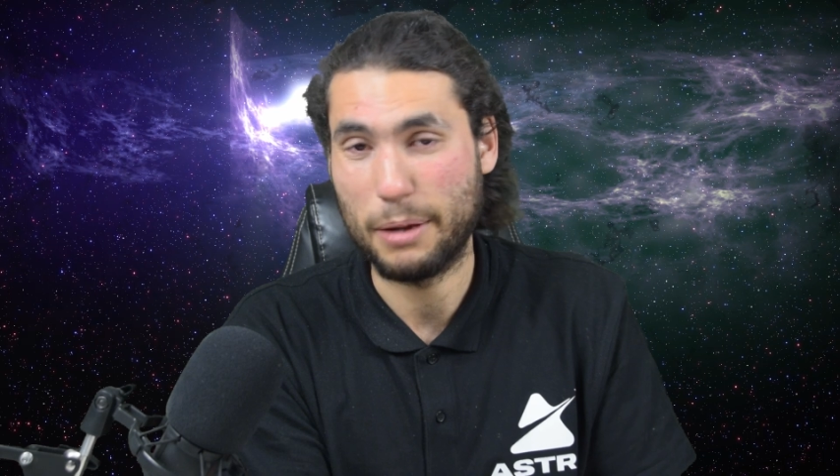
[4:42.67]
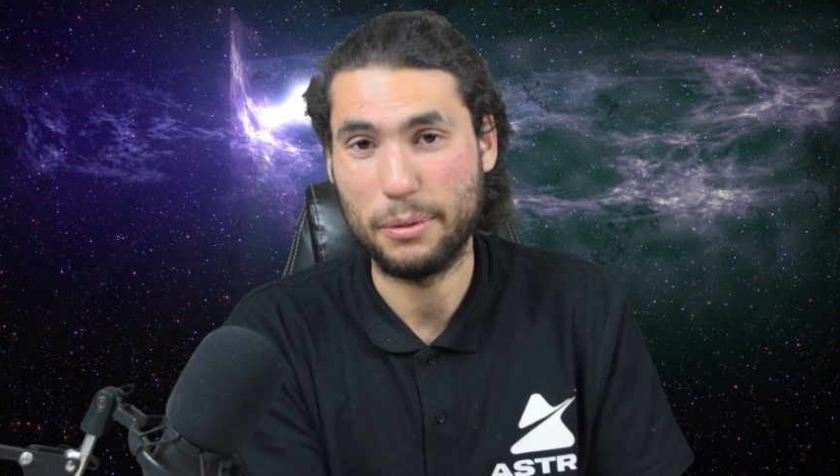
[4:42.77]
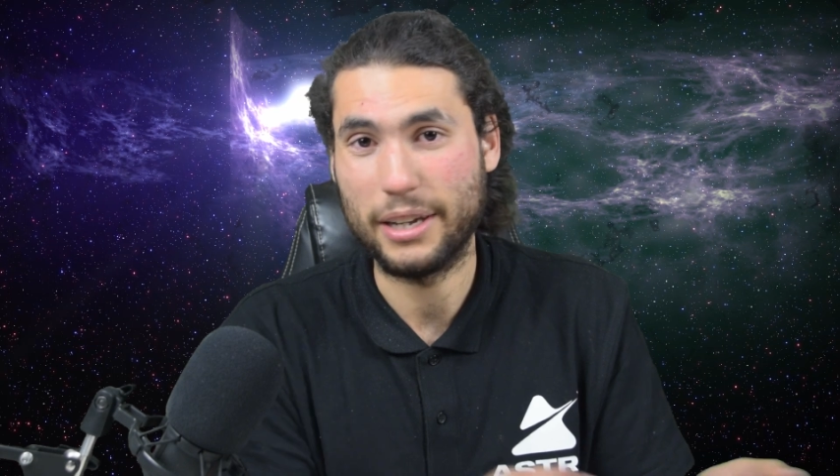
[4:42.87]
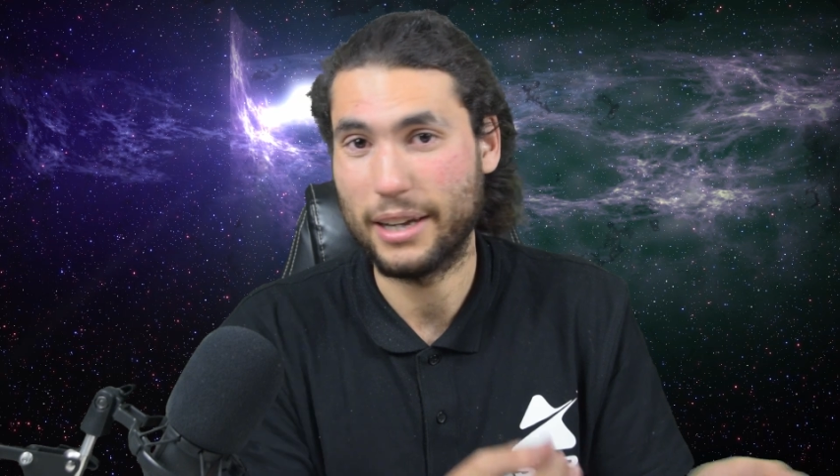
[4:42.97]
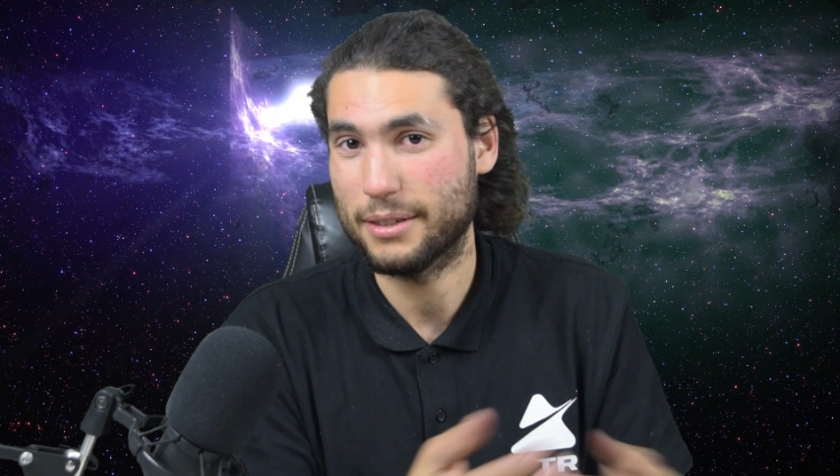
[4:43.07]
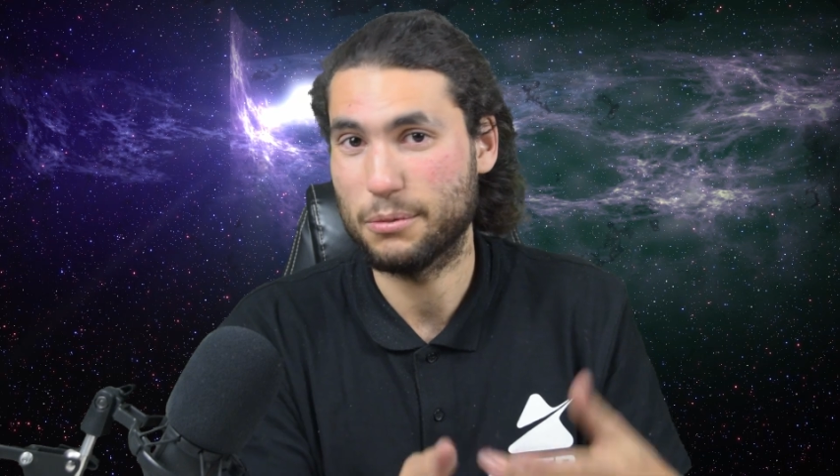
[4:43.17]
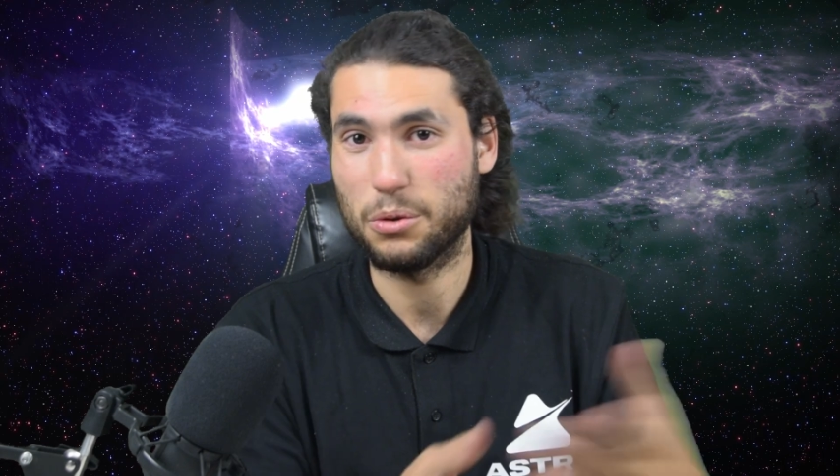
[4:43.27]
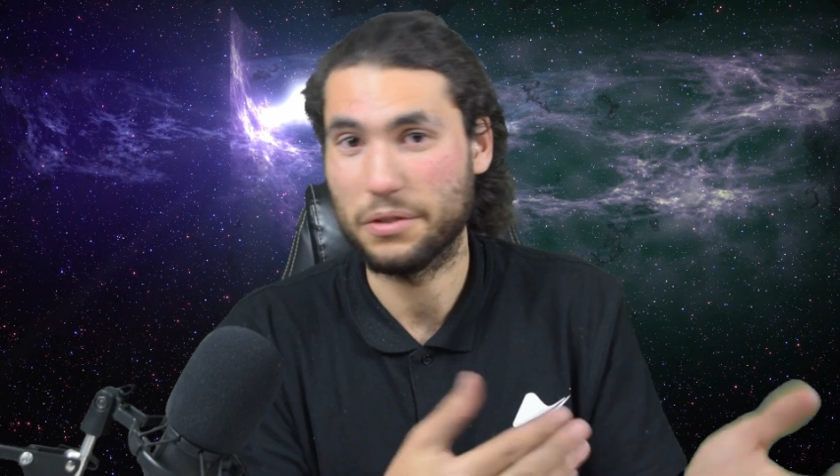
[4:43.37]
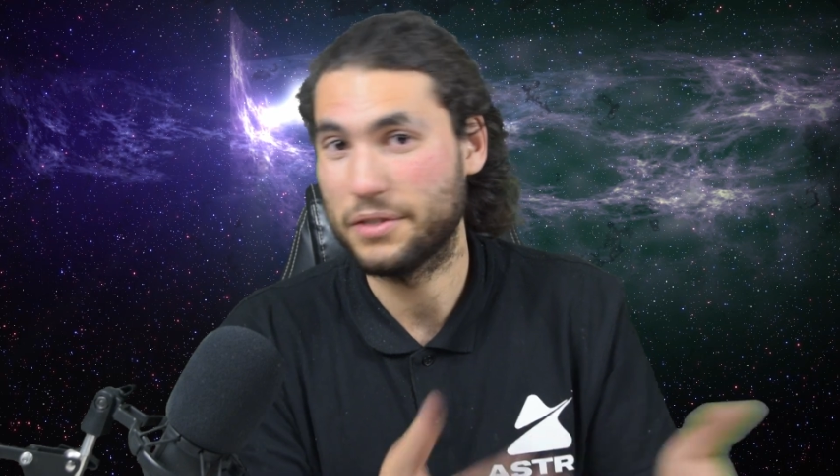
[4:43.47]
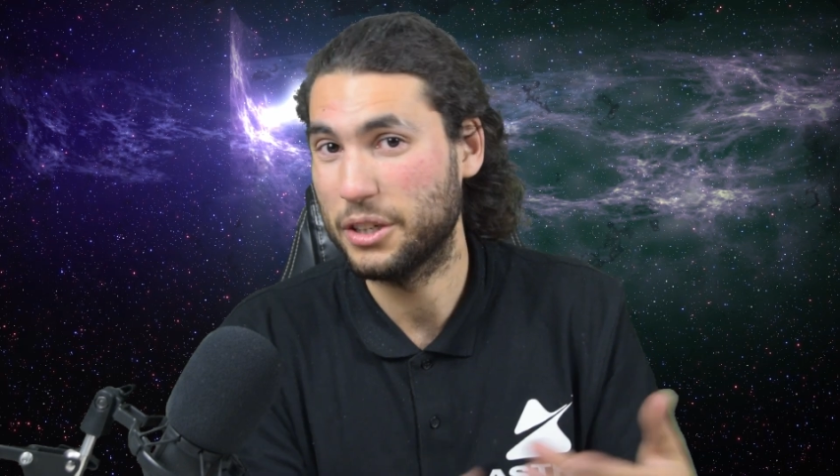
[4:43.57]
maybe get some
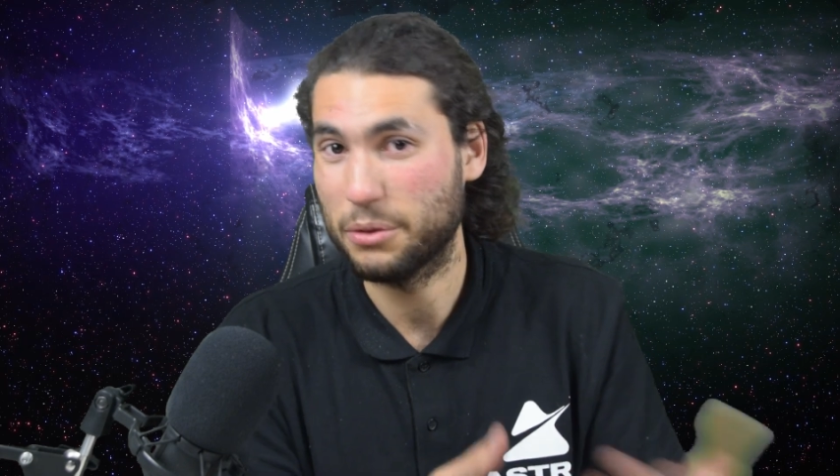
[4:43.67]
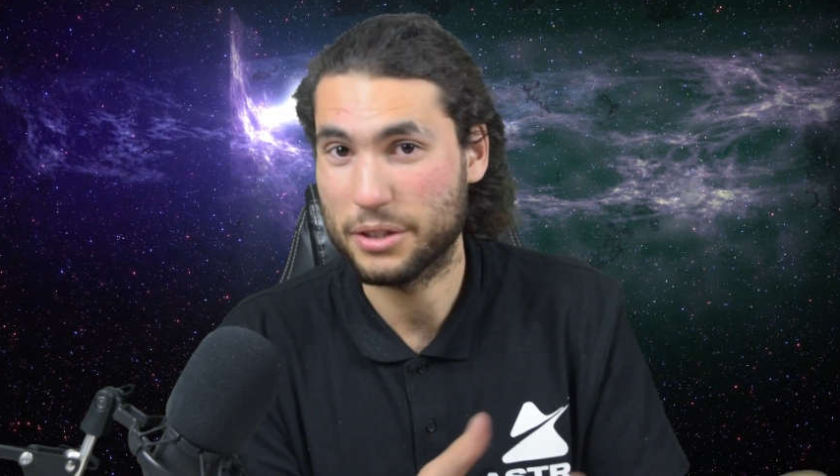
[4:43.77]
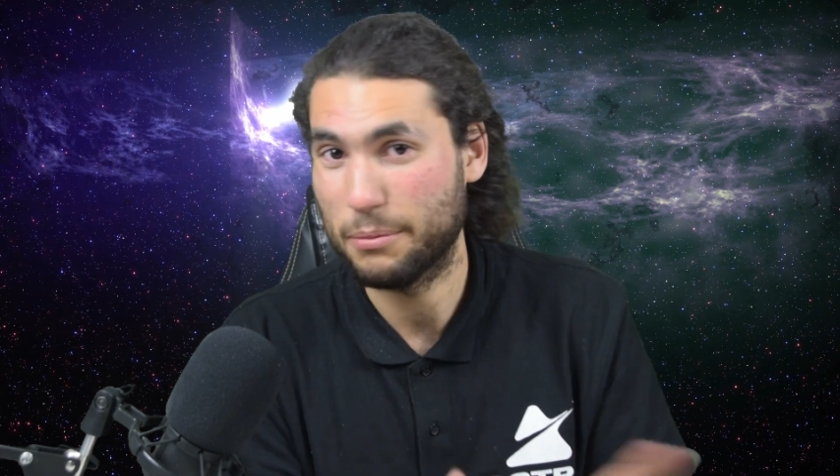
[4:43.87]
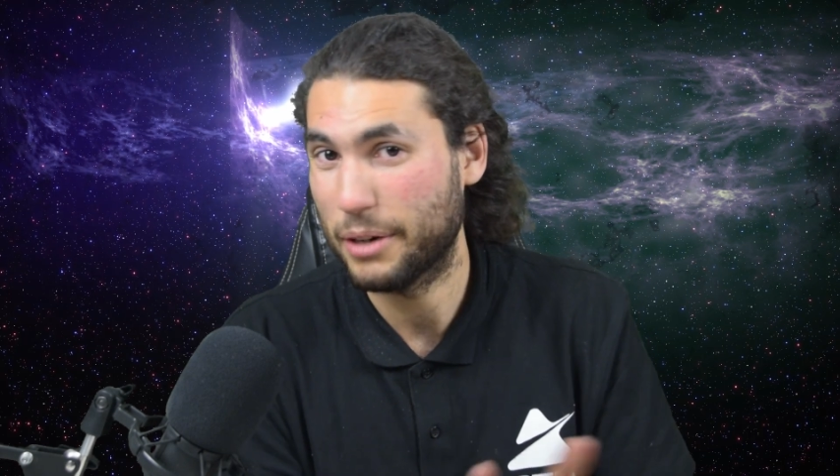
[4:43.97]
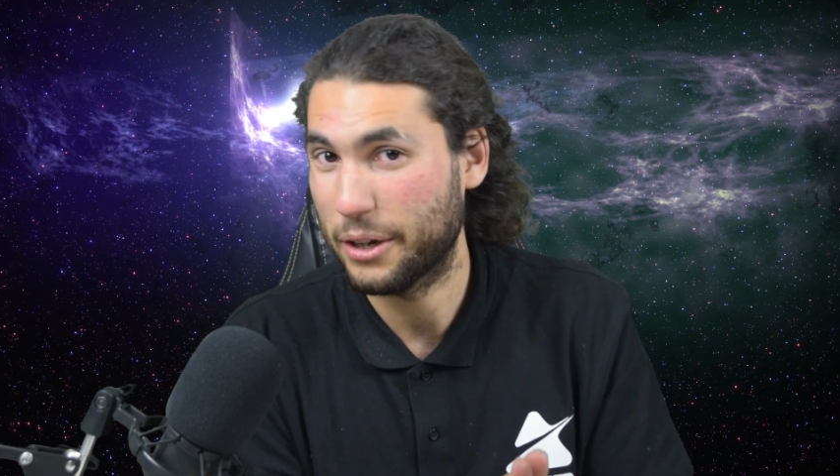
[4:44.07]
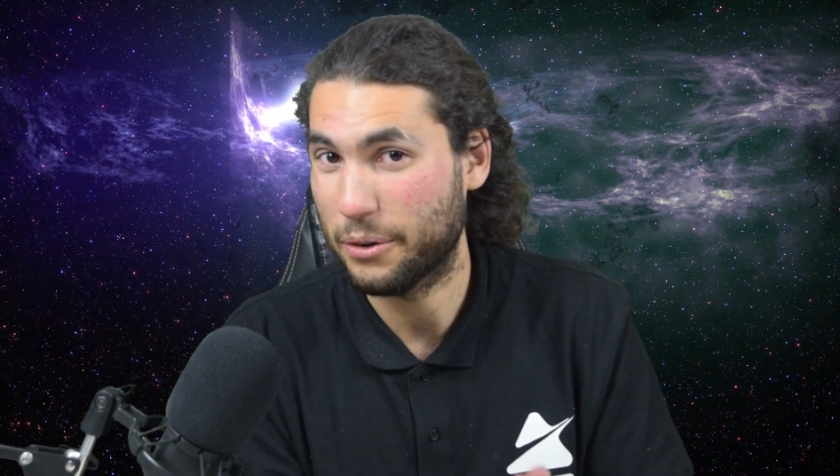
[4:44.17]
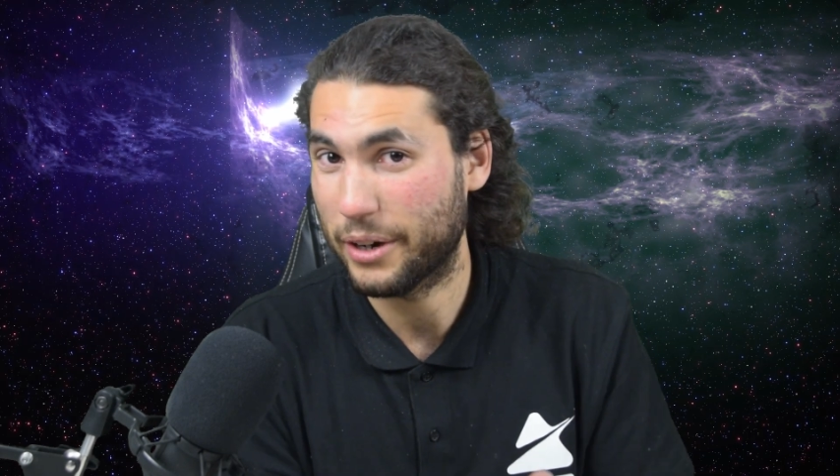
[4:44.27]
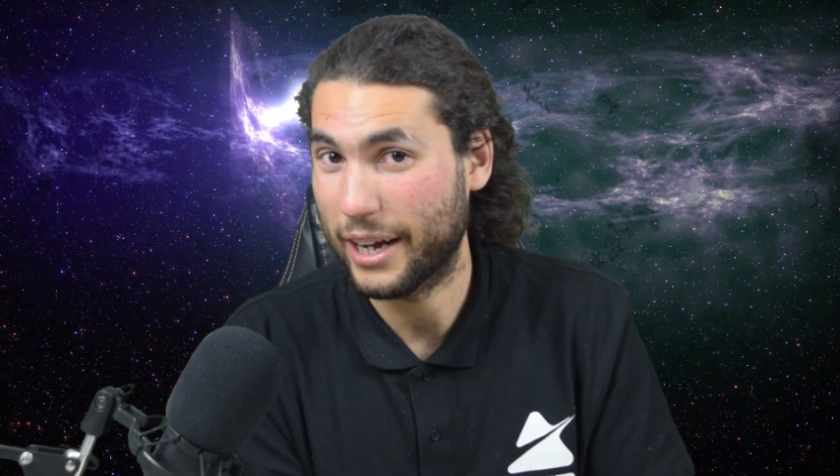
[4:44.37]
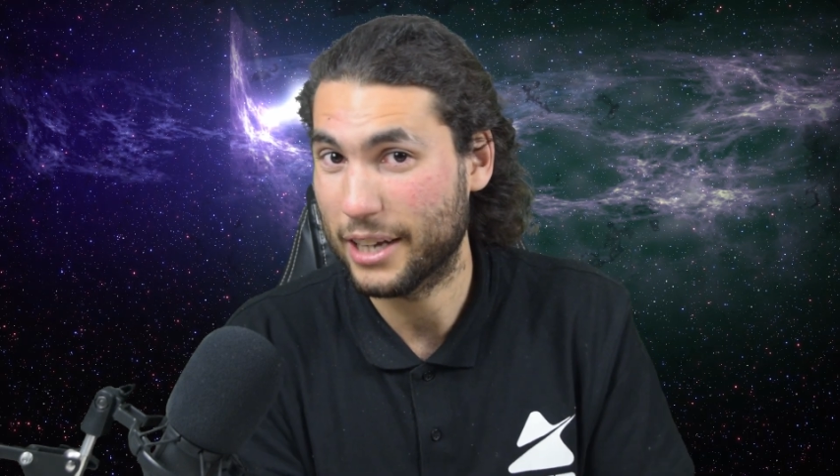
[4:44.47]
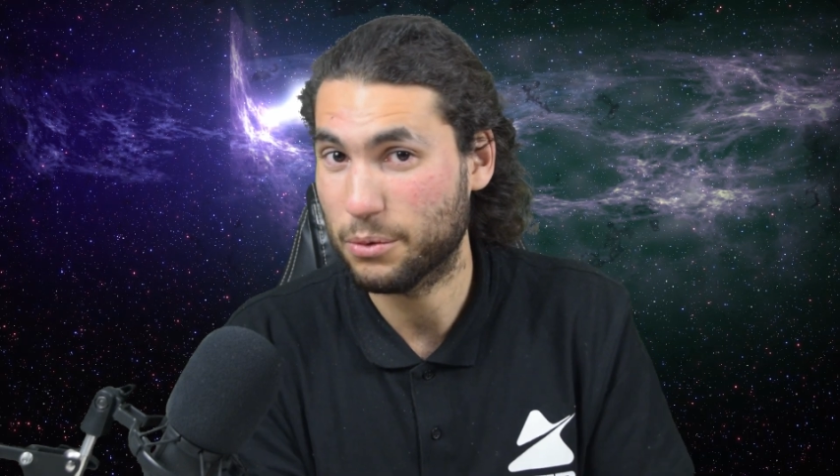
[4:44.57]
sort of deal with somebody who
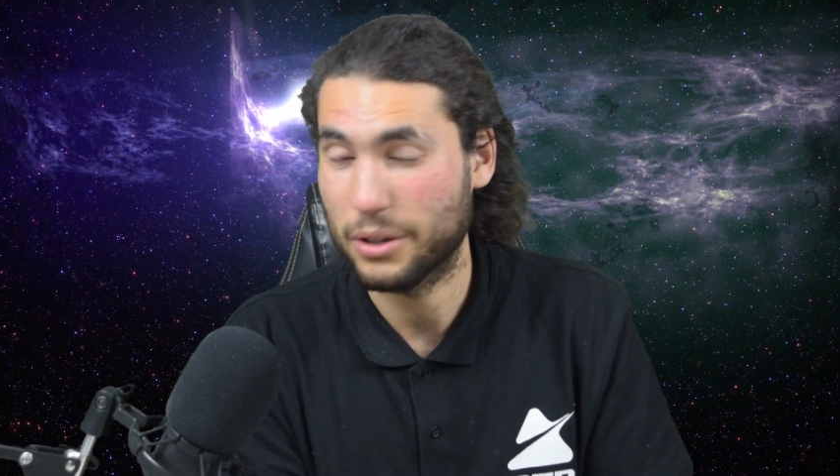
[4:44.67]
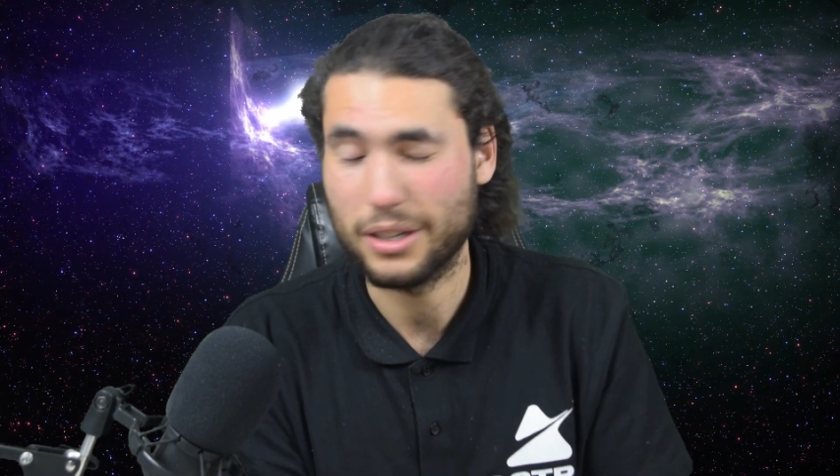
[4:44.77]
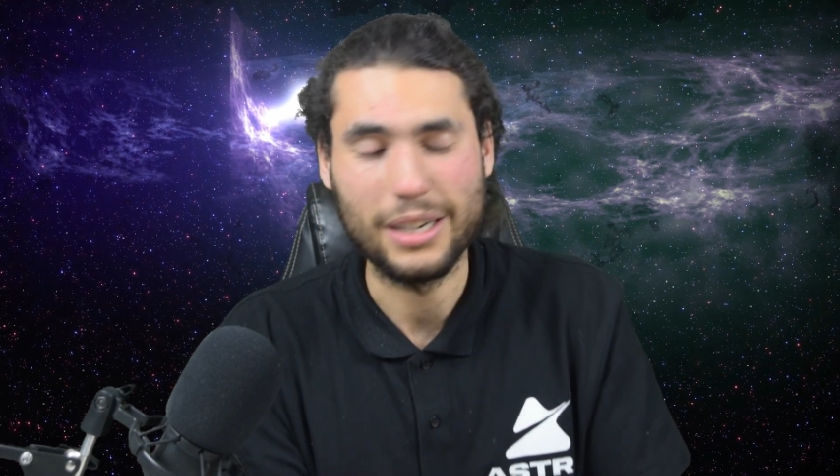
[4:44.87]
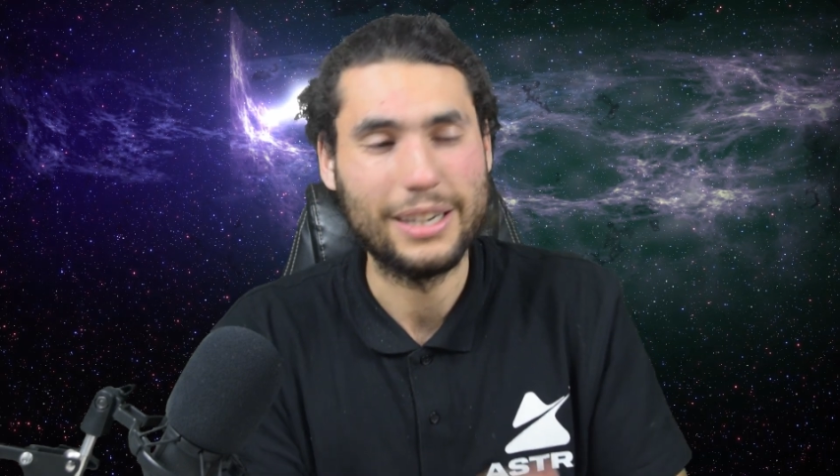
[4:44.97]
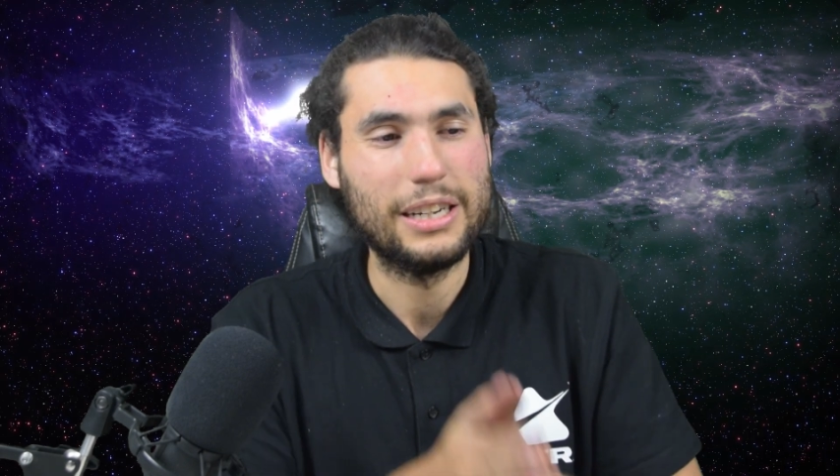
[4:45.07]
already has one.